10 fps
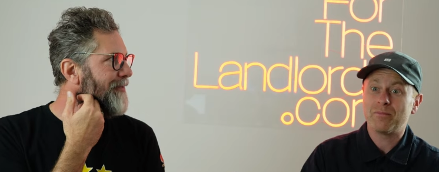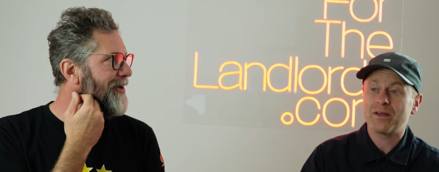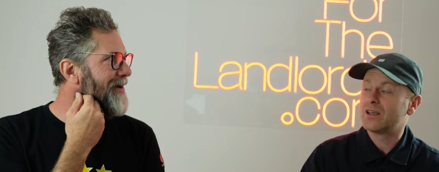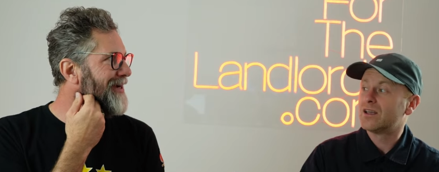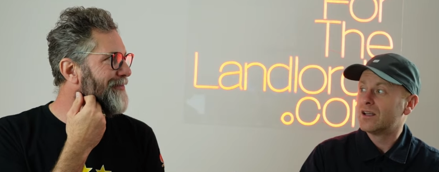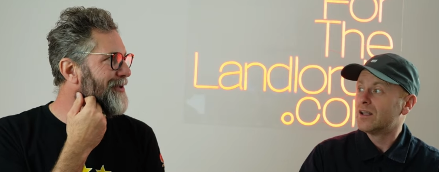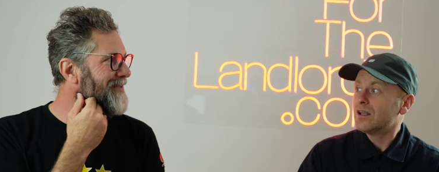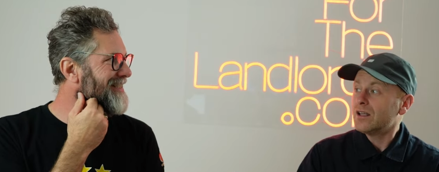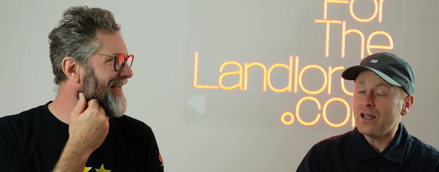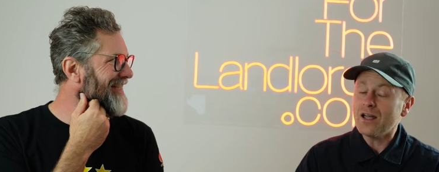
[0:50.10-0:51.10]
Speaker 1: might have made a few
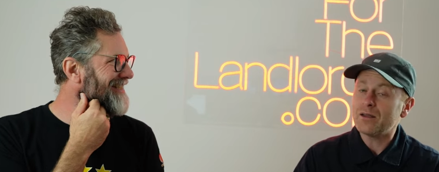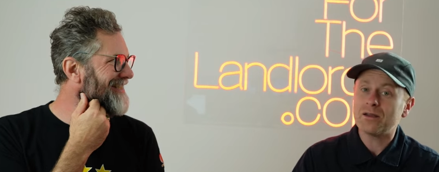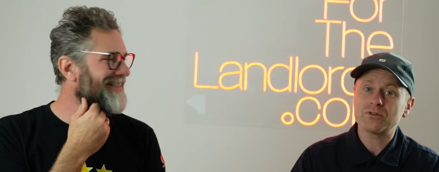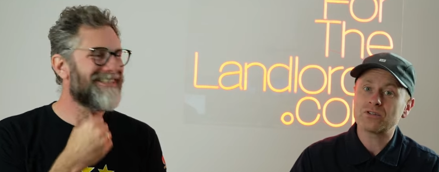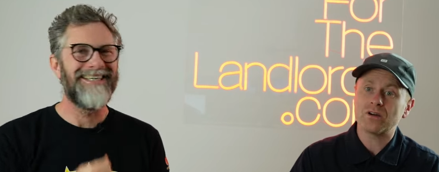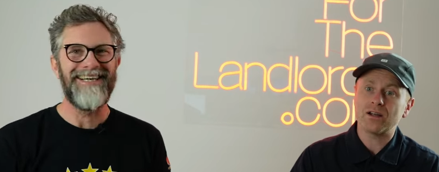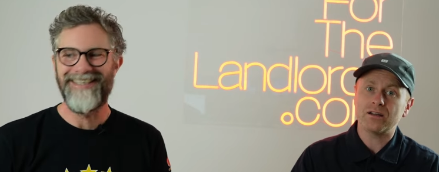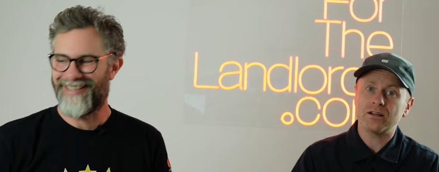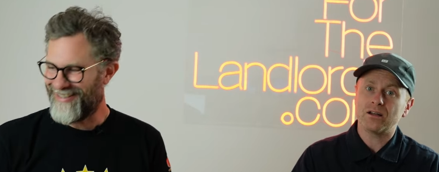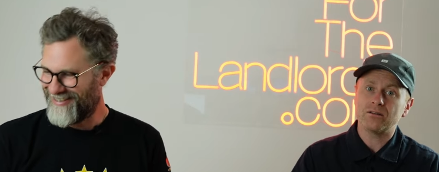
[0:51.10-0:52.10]
mistakes. Yeah, I'm sure,
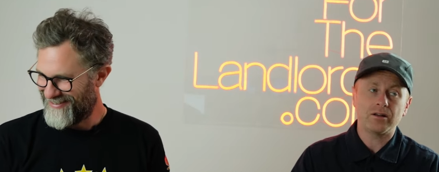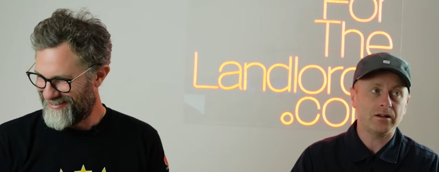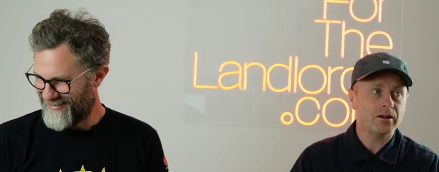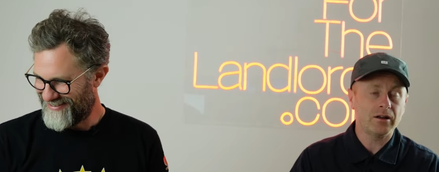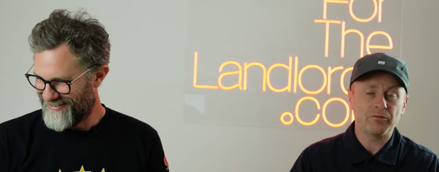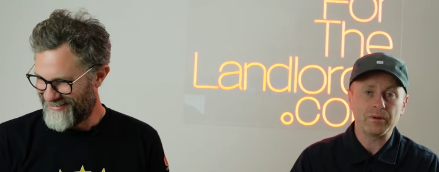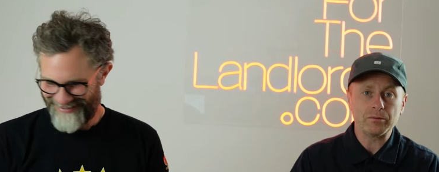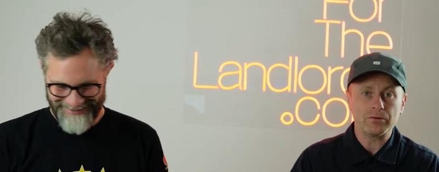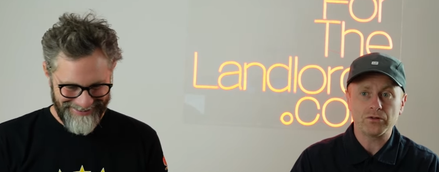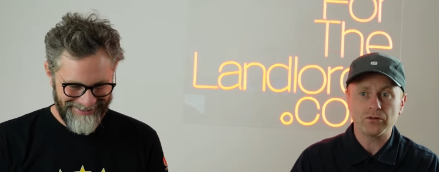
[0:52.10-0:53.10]
you know, a lot of
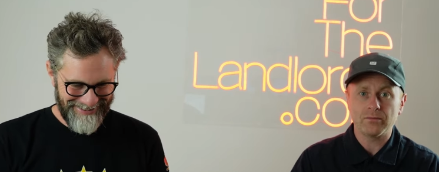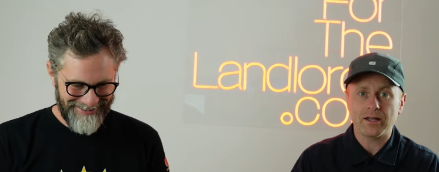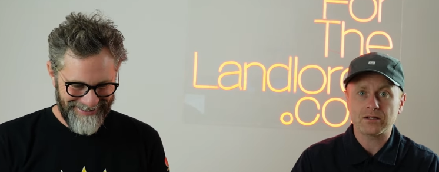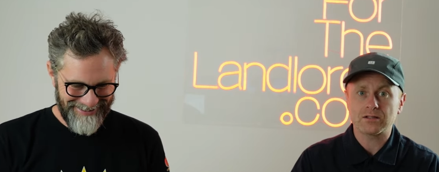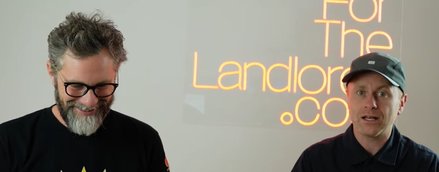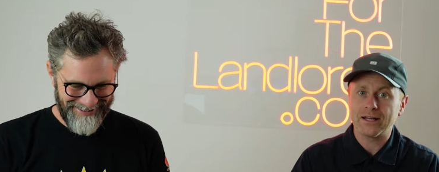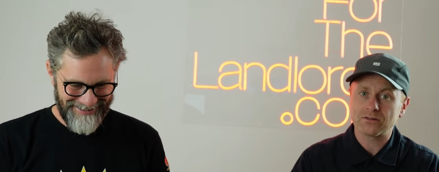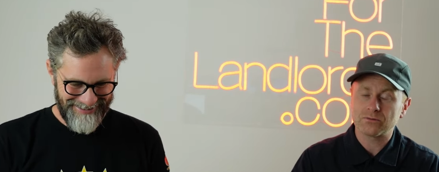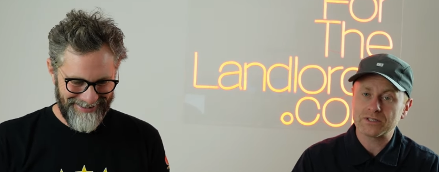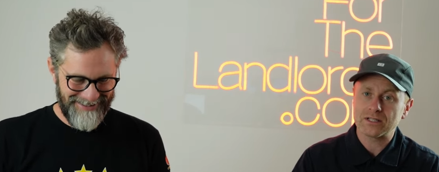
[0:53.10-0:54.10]
people do make
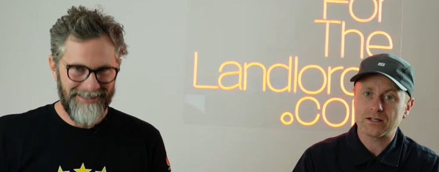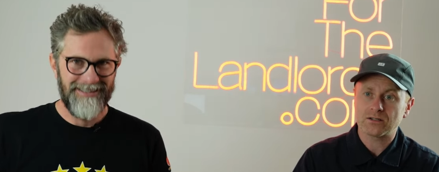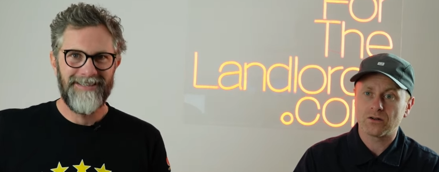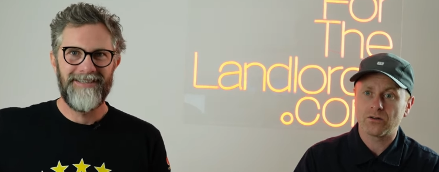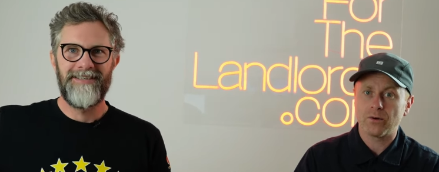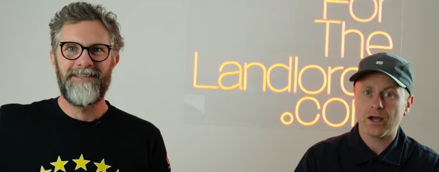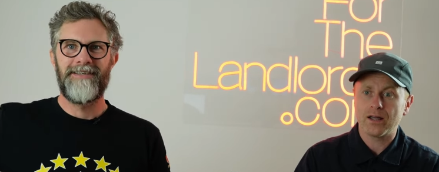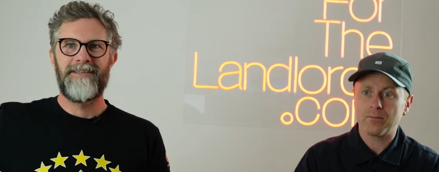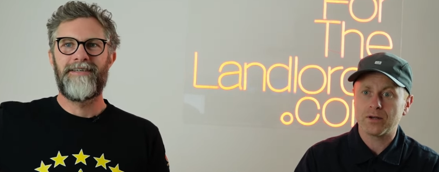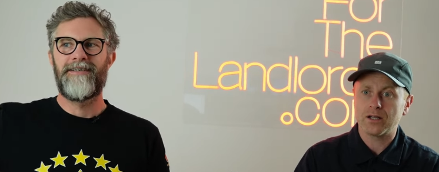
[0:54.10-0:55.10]
little mistakes along the
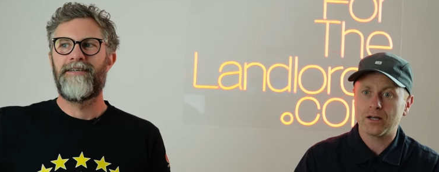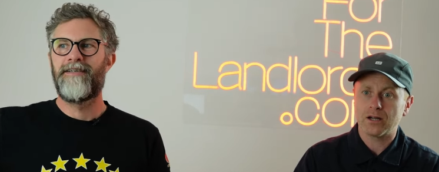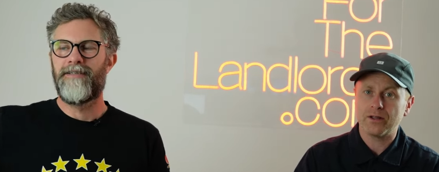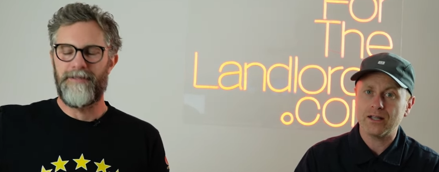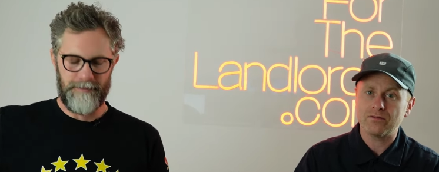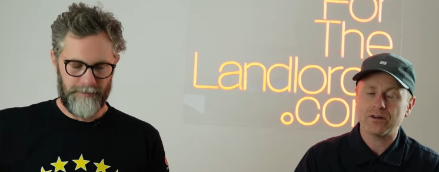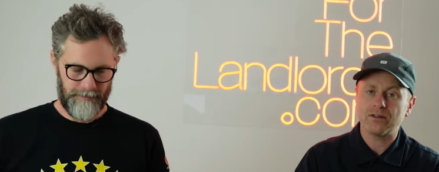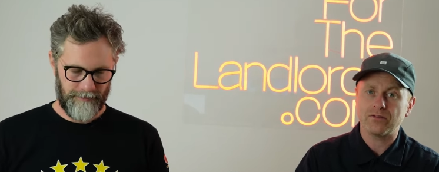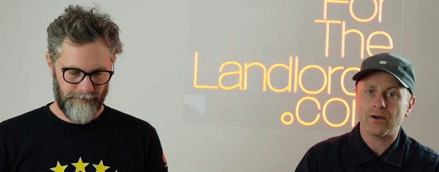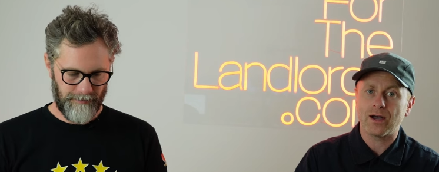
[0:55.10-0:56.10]
way, but you know, even
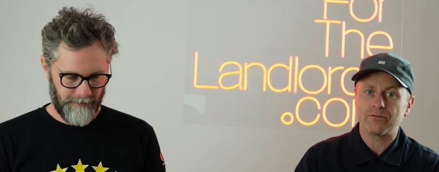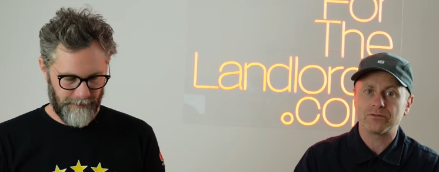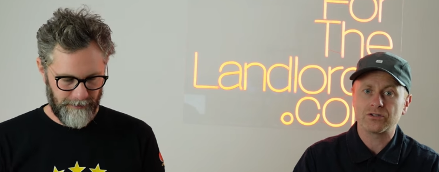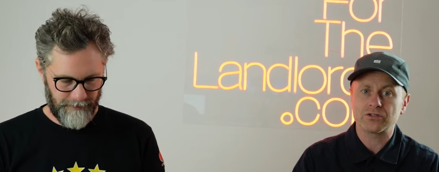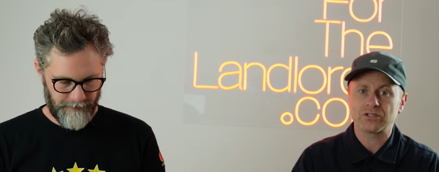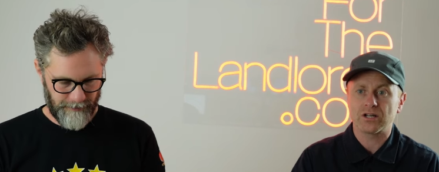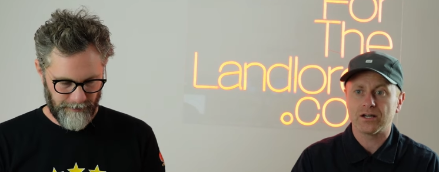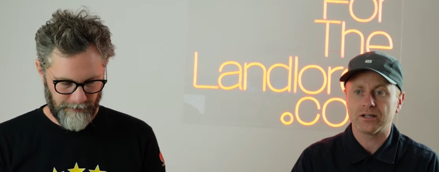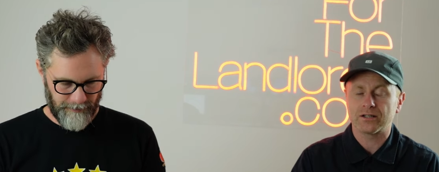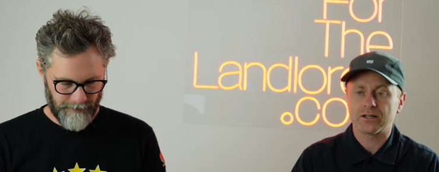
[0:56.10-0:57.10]
if you have just
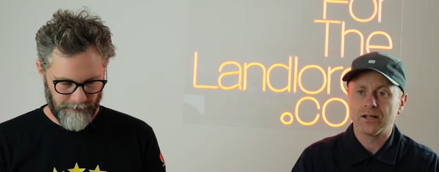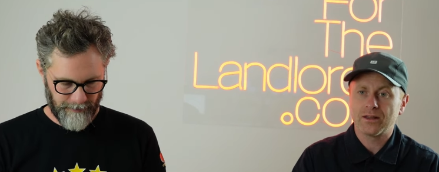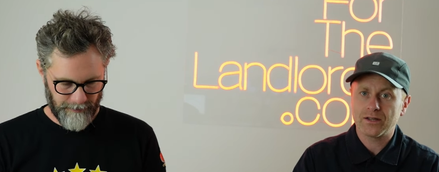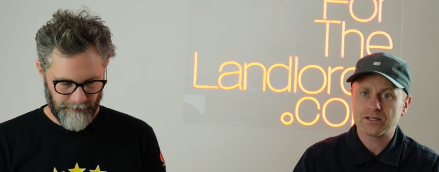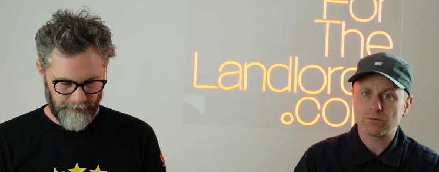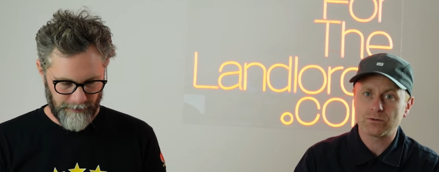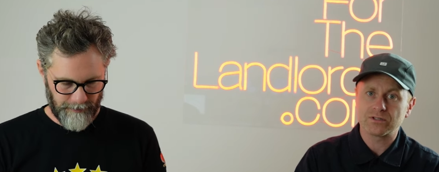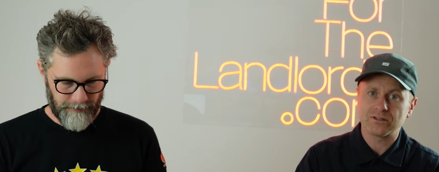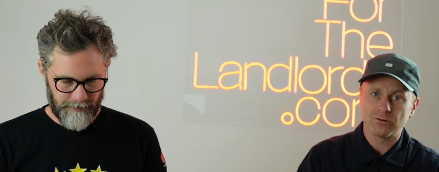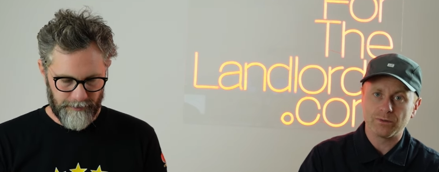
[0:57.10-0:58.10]
started, this will
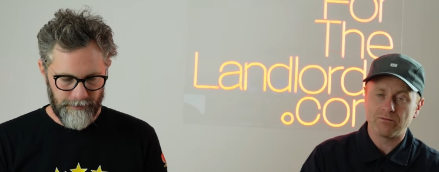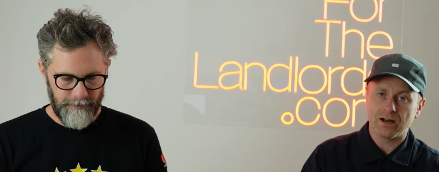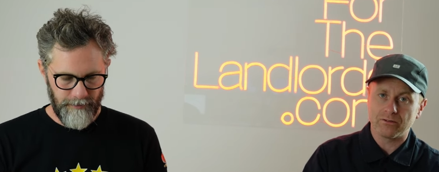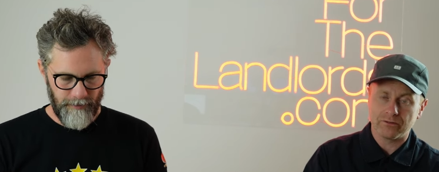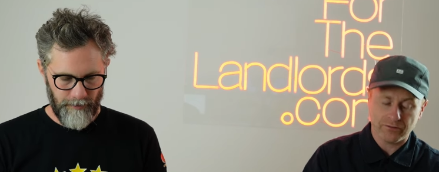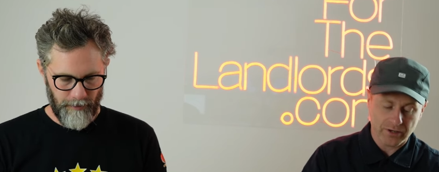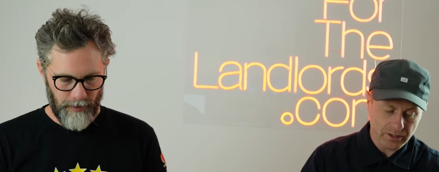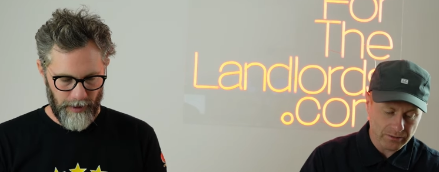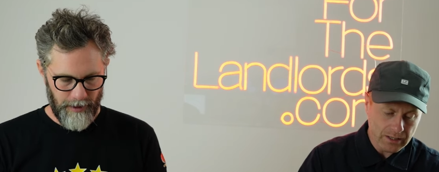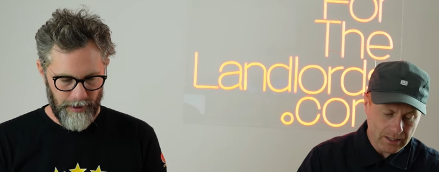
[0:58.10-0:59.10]
still be relevant for
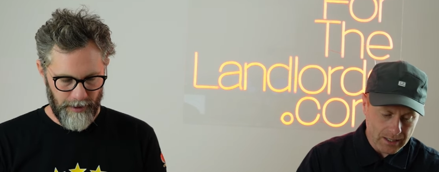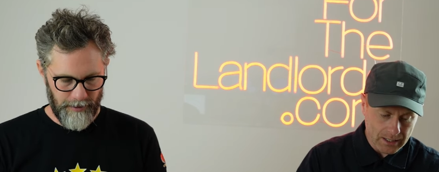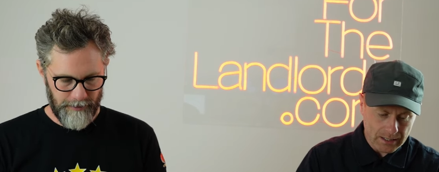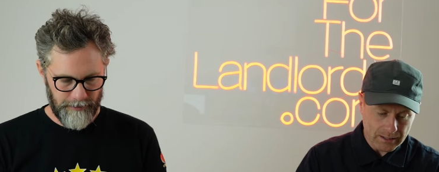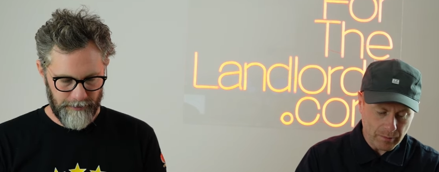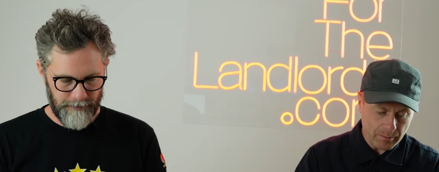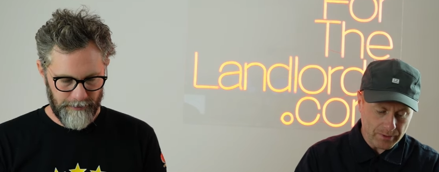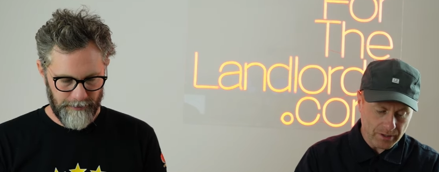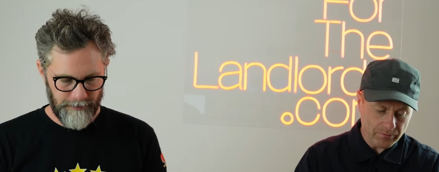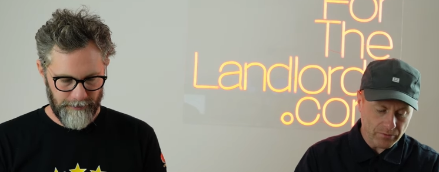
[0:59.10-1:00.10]
you. Yeah.
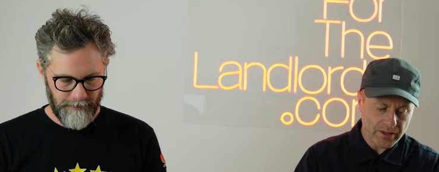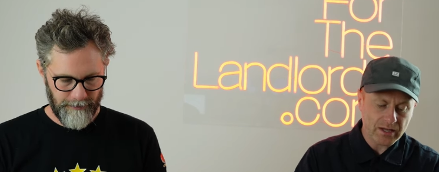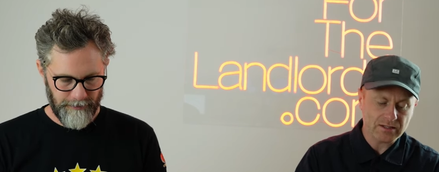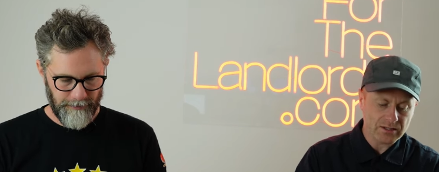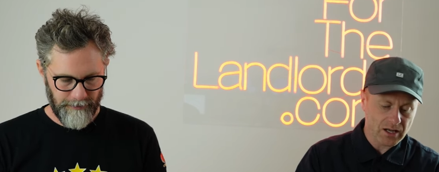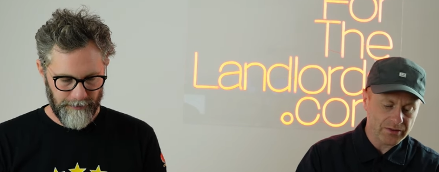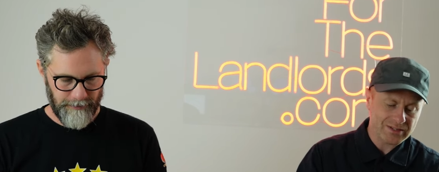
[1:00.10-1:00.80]
But these are the